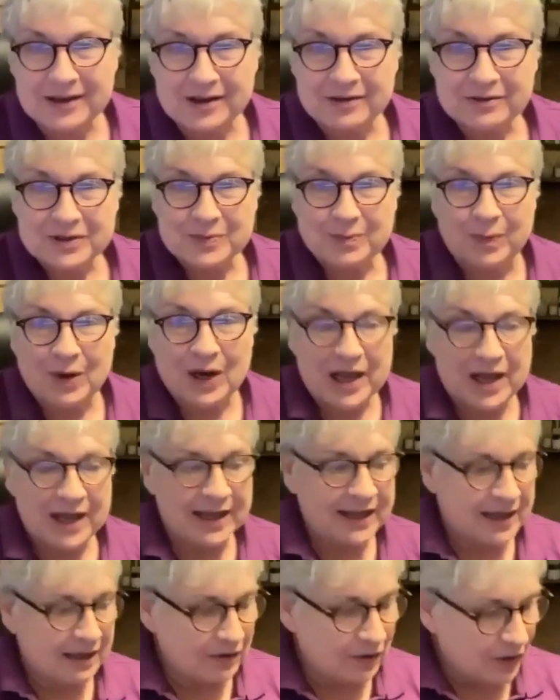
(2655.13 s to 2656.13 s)
goes
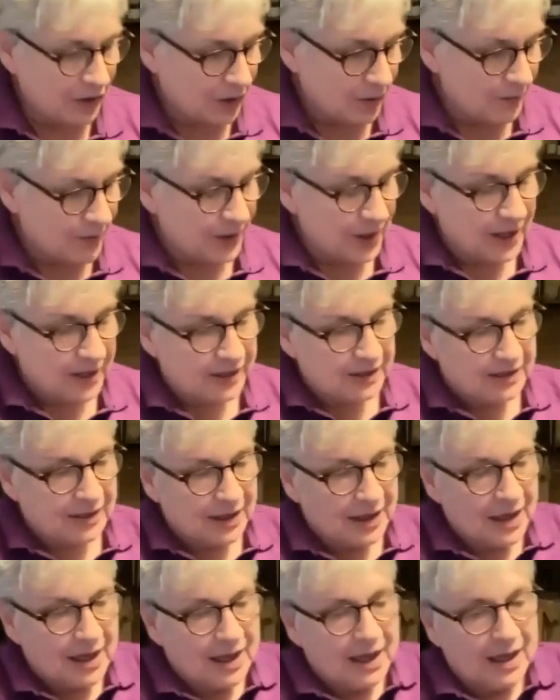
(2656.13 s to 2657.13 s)
blank. But
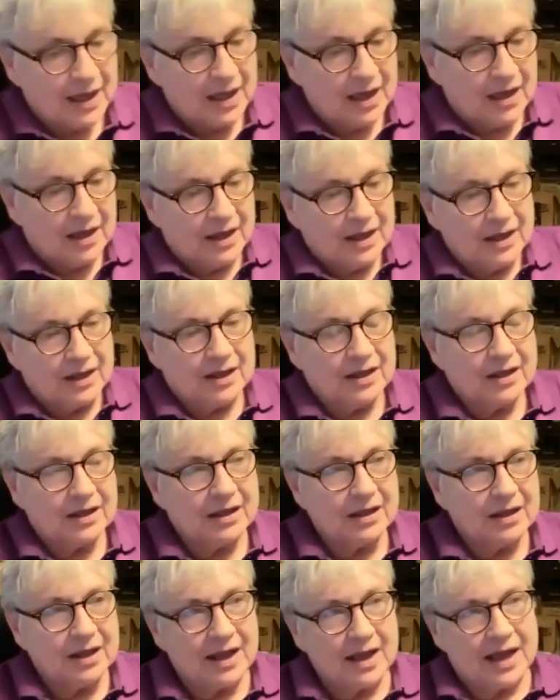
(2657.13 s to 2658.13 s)

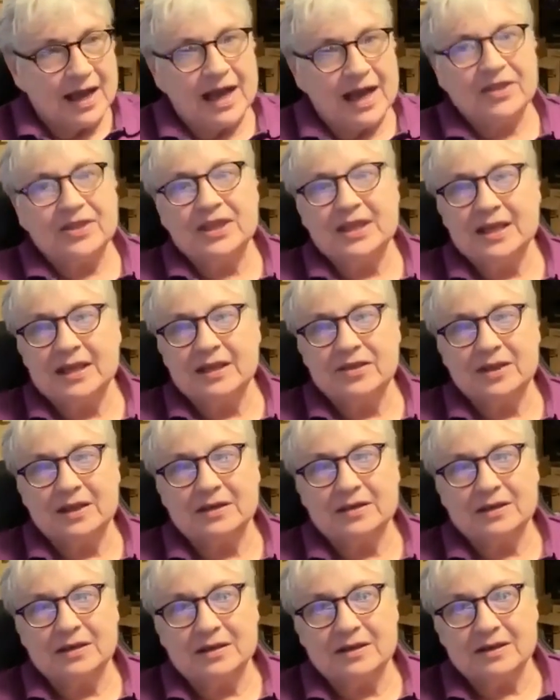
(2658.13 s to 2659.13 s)
I think
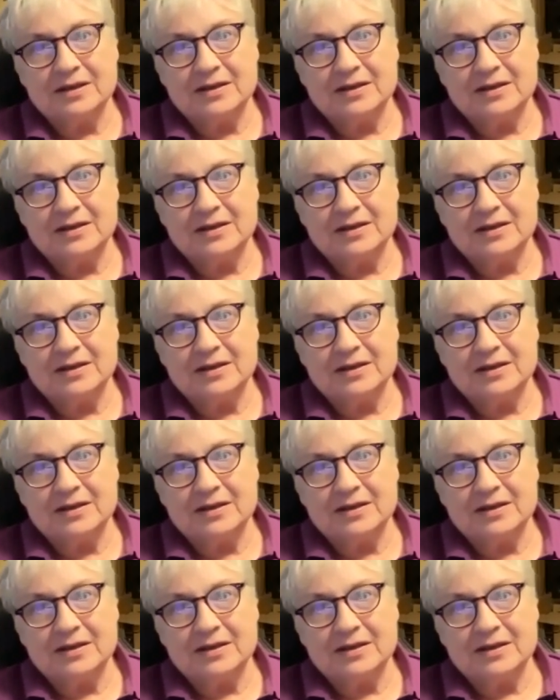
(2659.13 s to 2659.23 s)
that